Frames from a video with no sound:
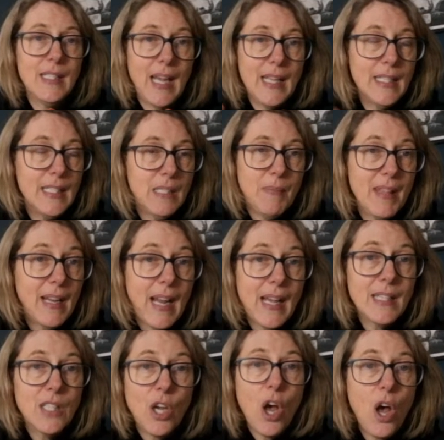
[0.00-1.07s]
tends to be the
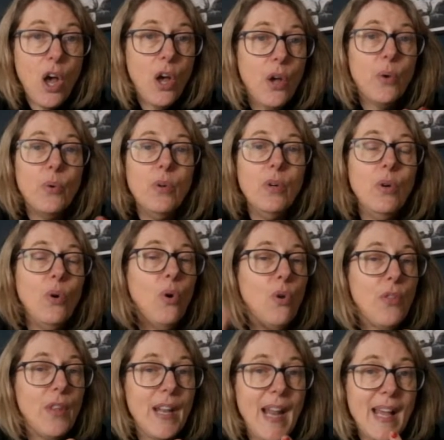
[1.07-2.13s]
letter O
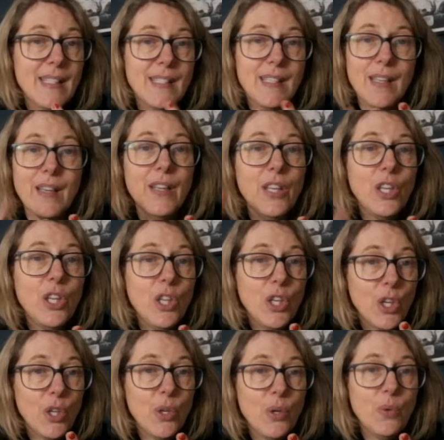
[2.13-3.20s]
or the letter
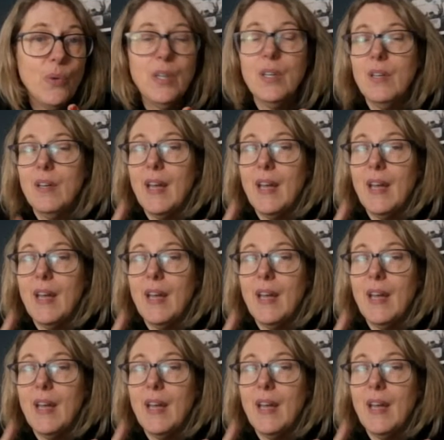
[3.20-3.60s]
U.